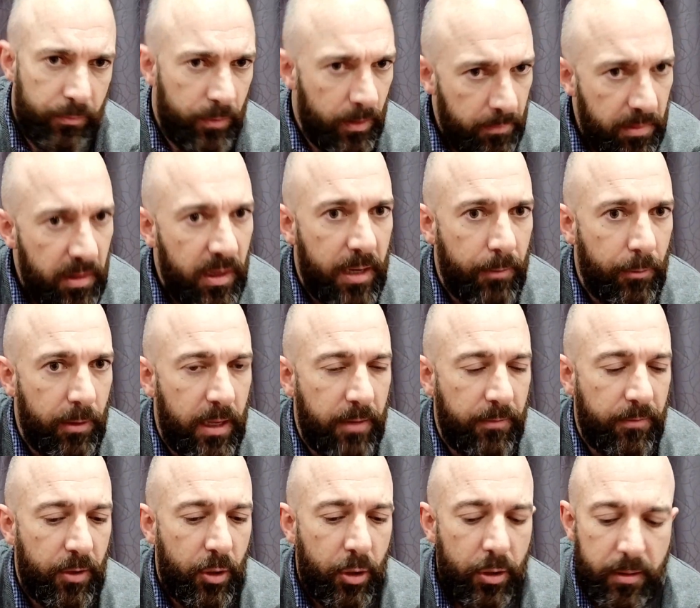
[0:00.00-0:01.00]
One player will
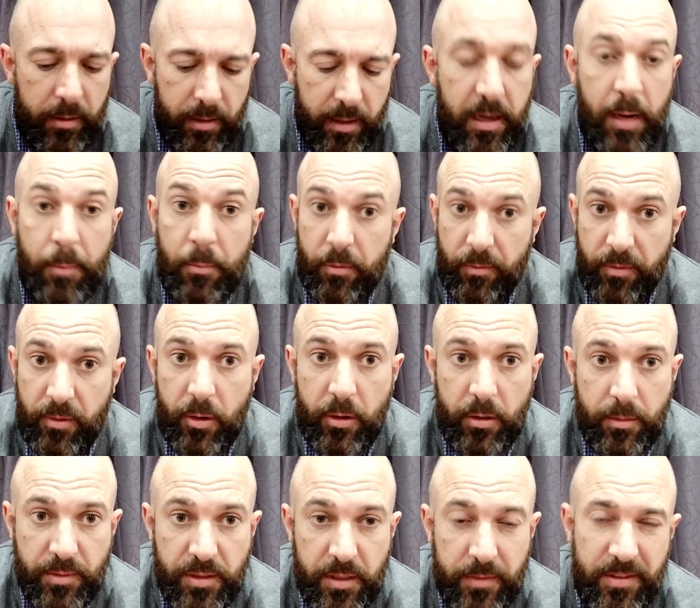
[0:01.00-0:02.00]
have a number of
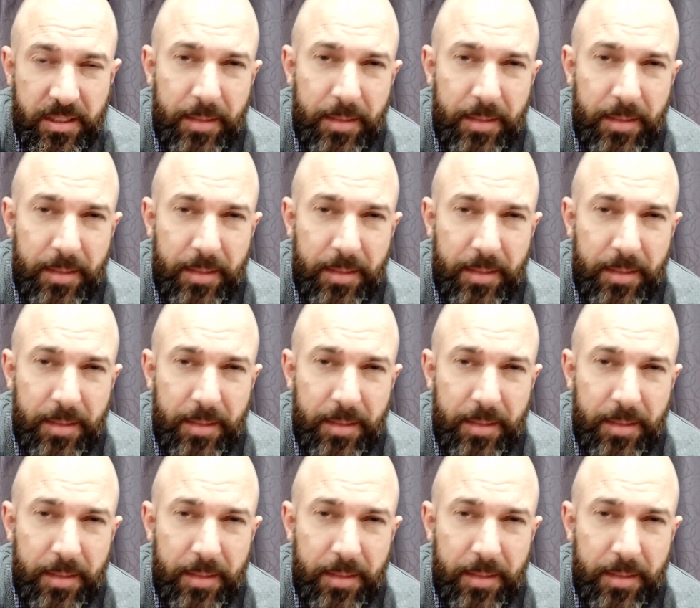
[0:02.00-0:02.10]
column shifts.